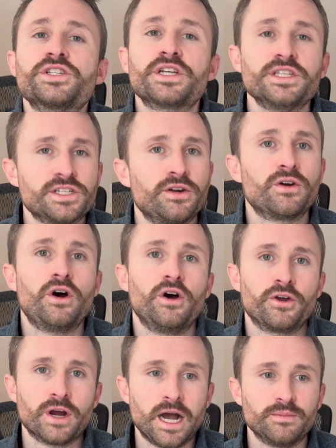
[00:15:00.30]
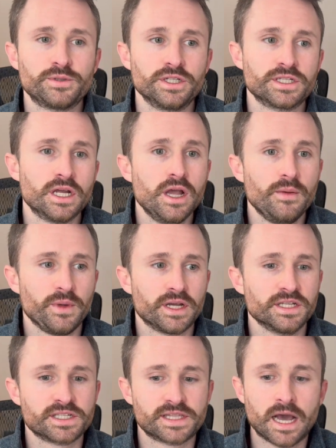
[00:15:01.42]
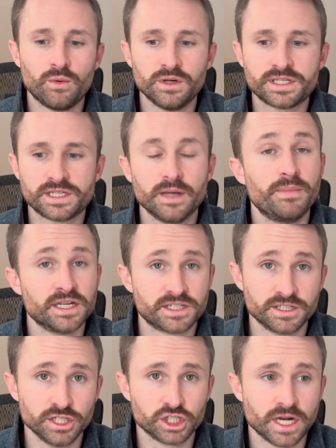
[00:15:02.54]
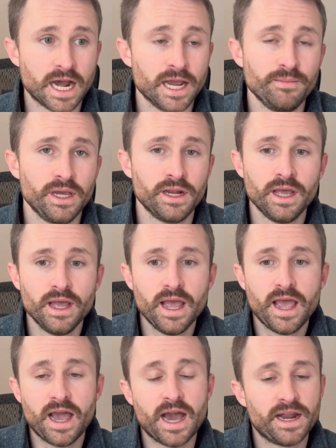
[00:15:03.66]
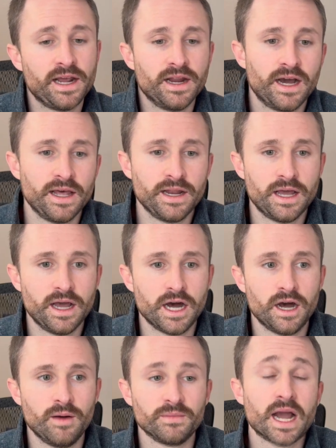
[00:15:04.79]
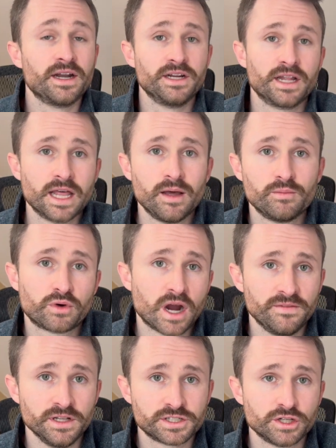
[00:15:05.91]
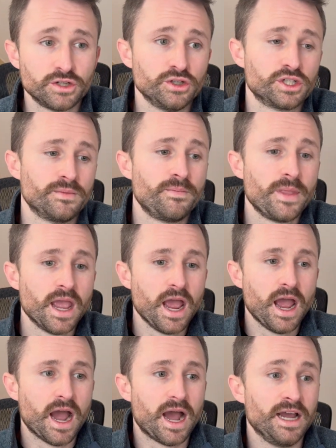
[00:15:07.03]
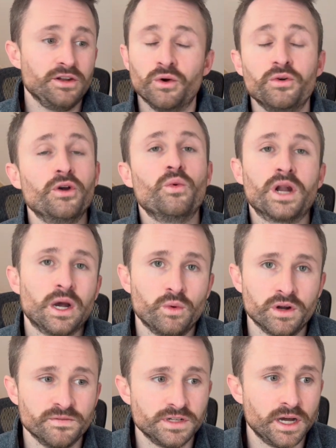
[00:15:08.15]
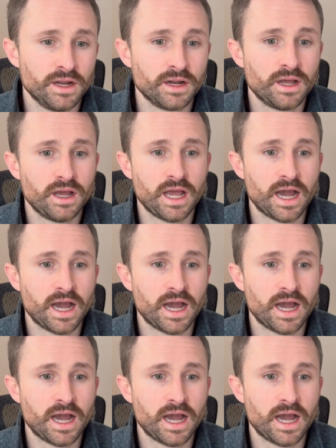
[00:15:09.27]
just consider all your options, because that was the best decision I made. Had I not got into that private institution, I don't know what I would have done.